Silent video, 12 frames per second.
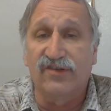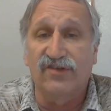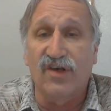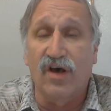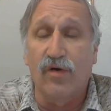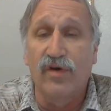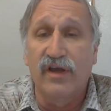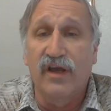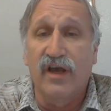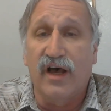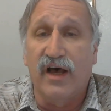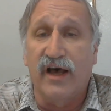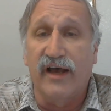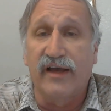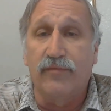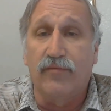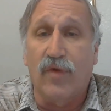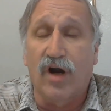So
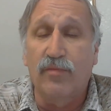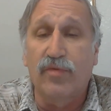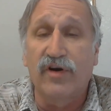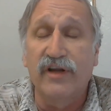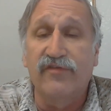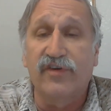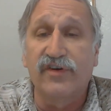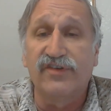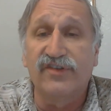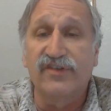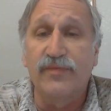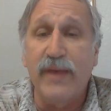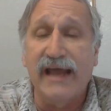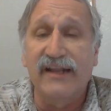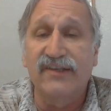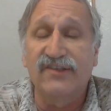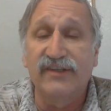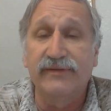Marbury versus
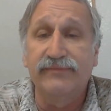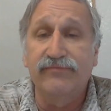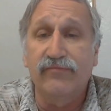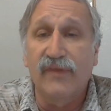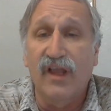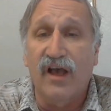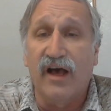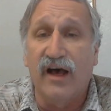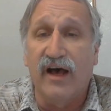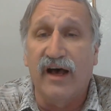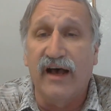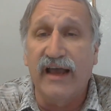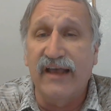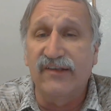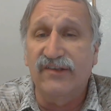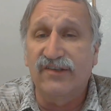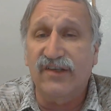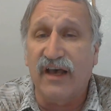Madison,
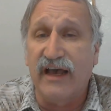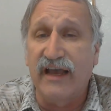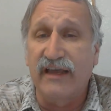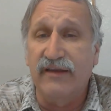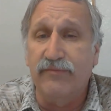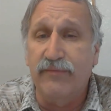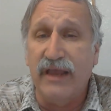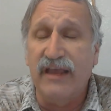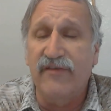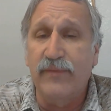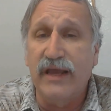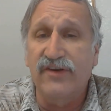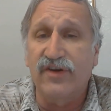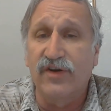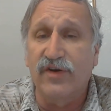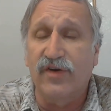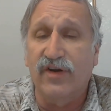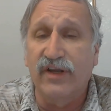as I may have
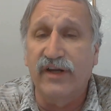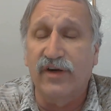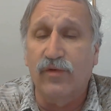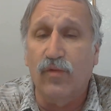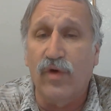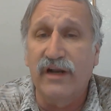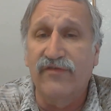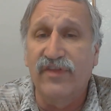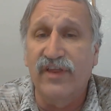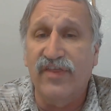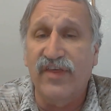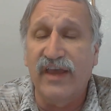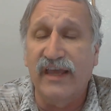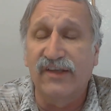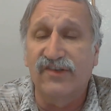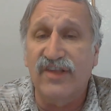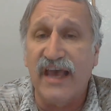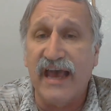mentioned earlier, one of the
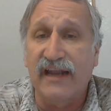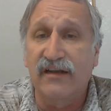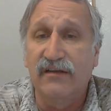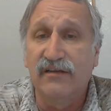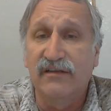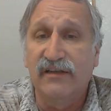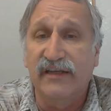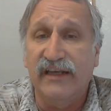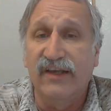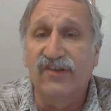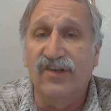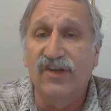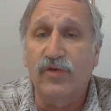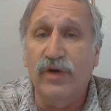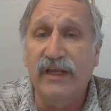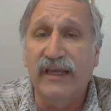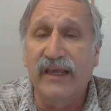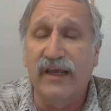things that is
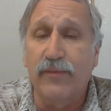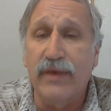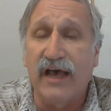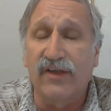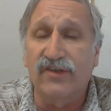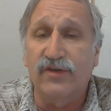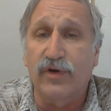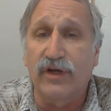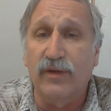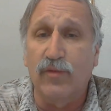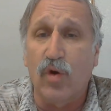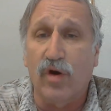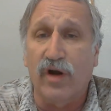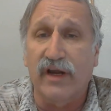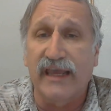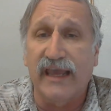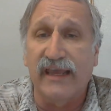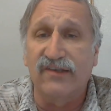intriguing about Supreme Court
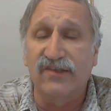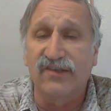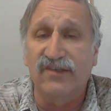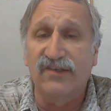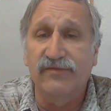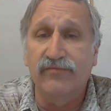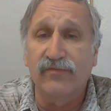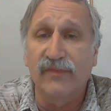cases